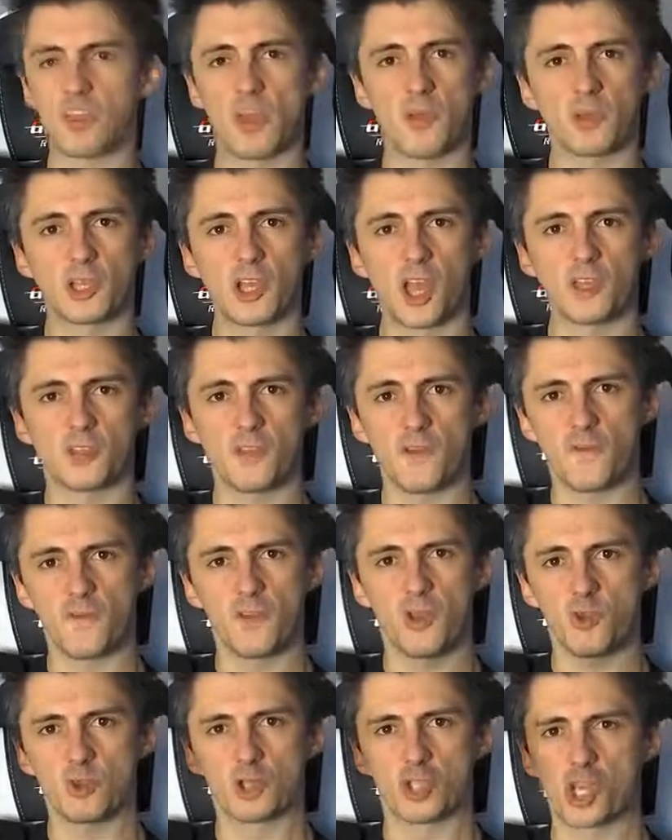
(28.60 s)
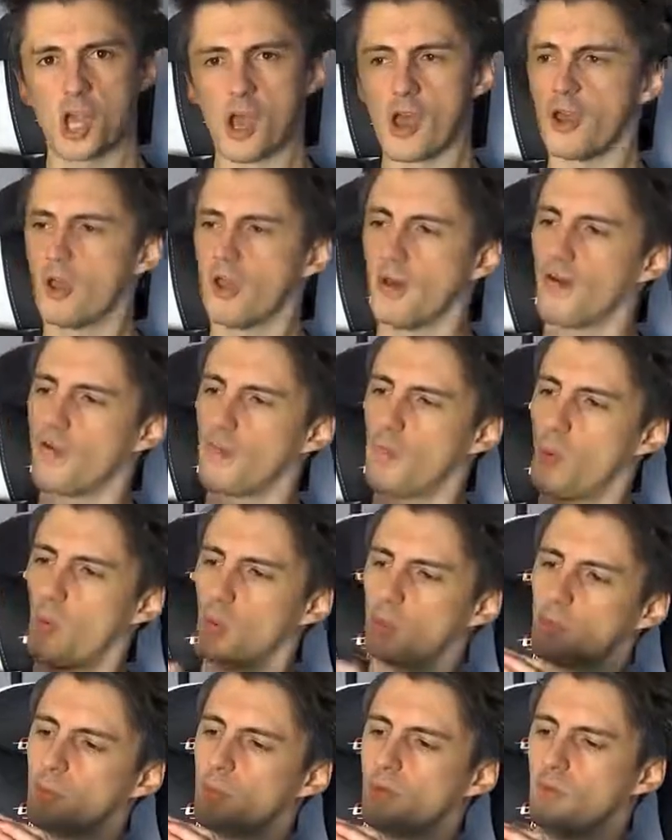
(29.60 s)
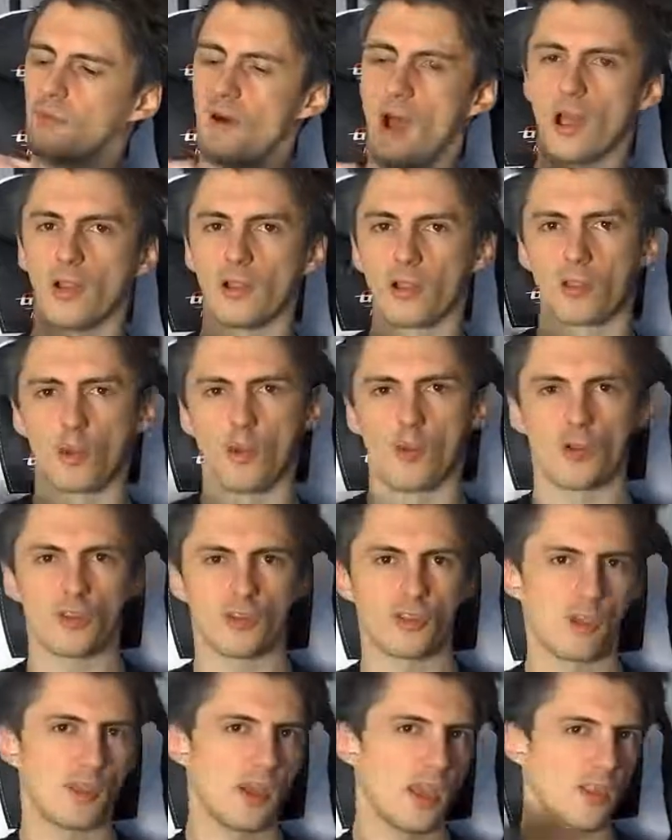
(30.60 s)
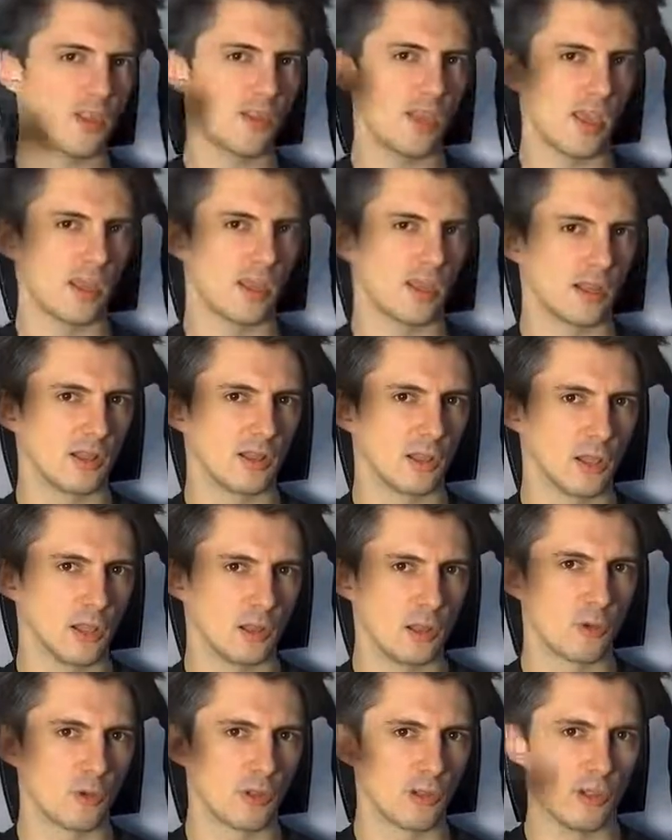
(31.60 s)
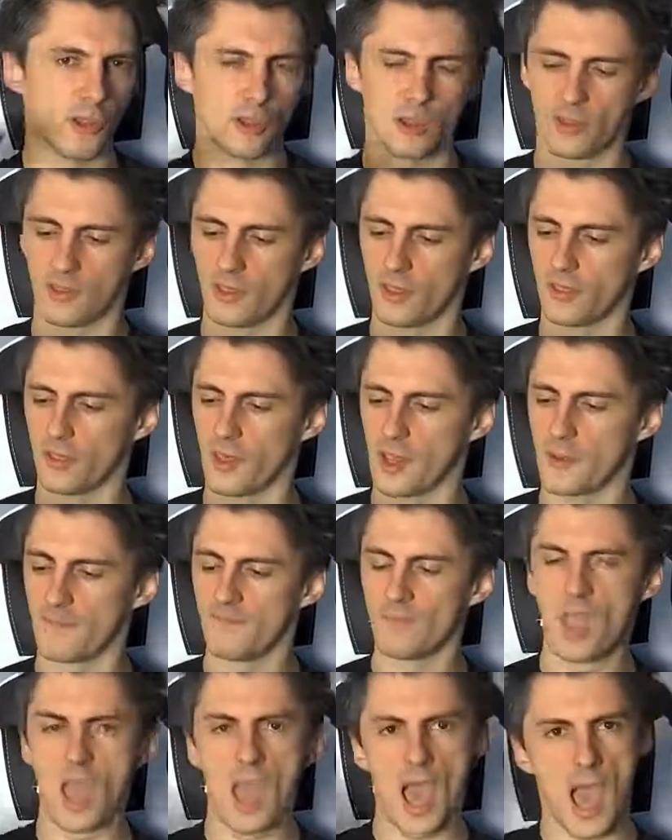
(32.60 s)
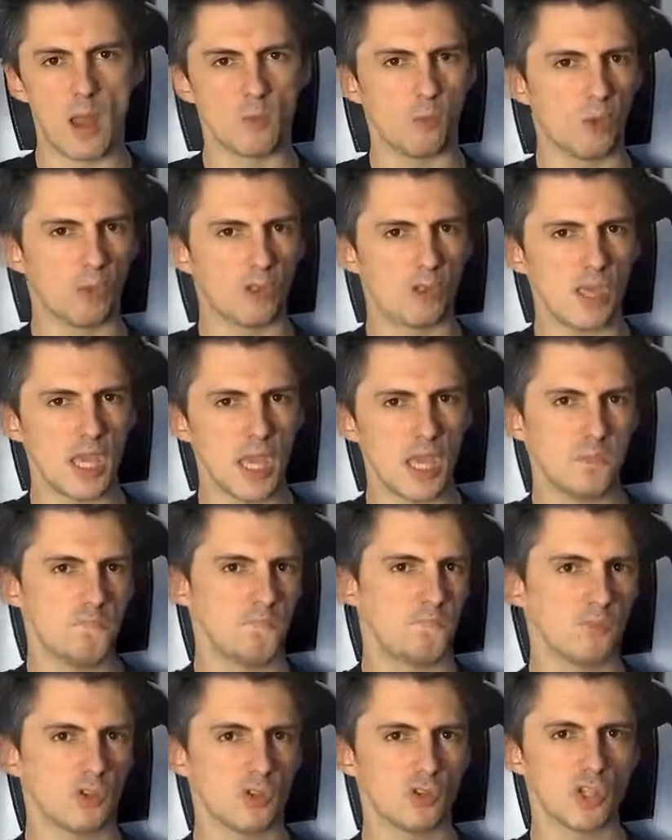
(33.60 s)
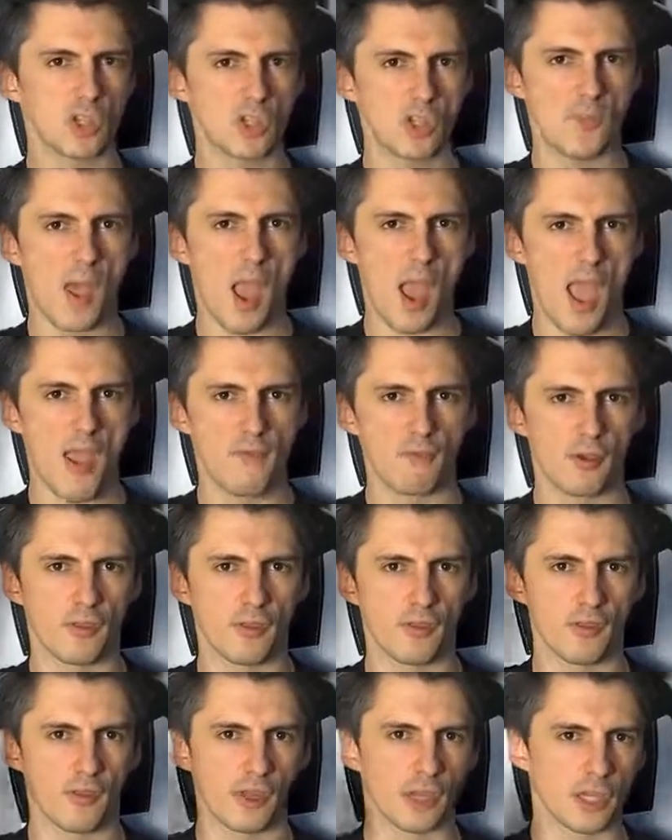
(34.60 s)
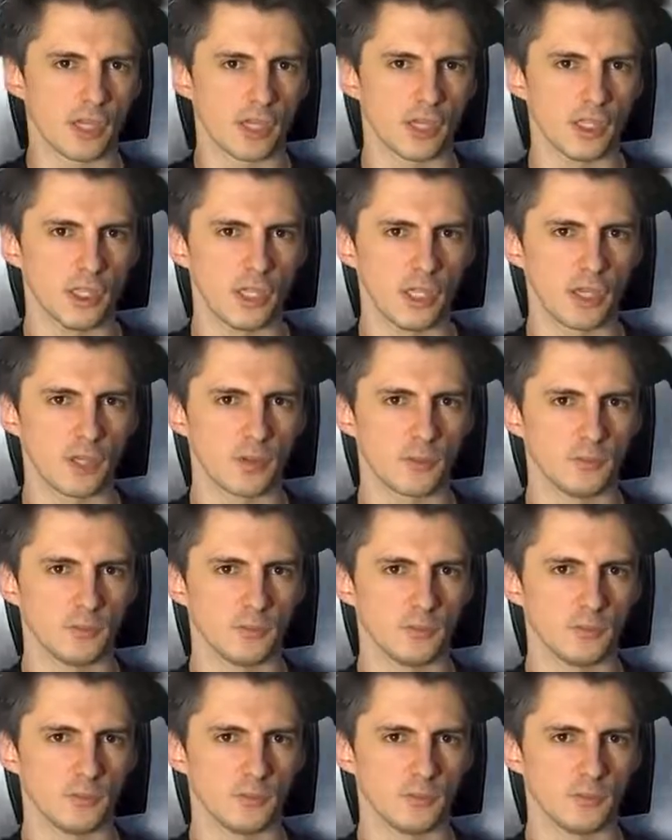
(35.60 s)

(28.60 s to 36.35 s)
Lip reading: something like the future of portable file storage. So let's take a little close look at this thing and we'll see just about everything that it can do.